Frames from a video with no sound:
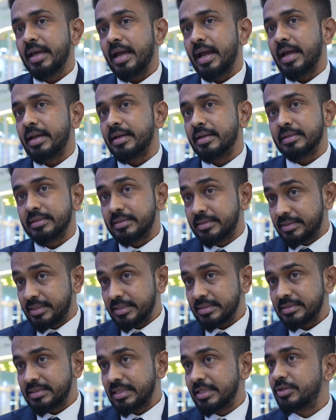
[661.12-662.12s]
And
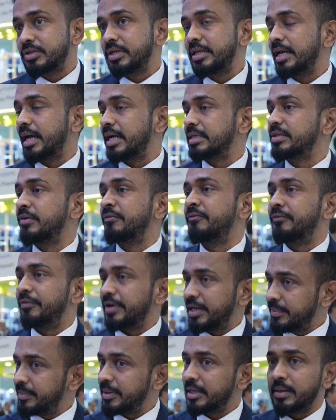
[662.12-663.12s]
this literally has a
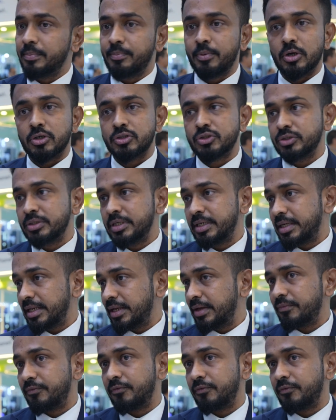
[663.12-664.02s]
very big opportunity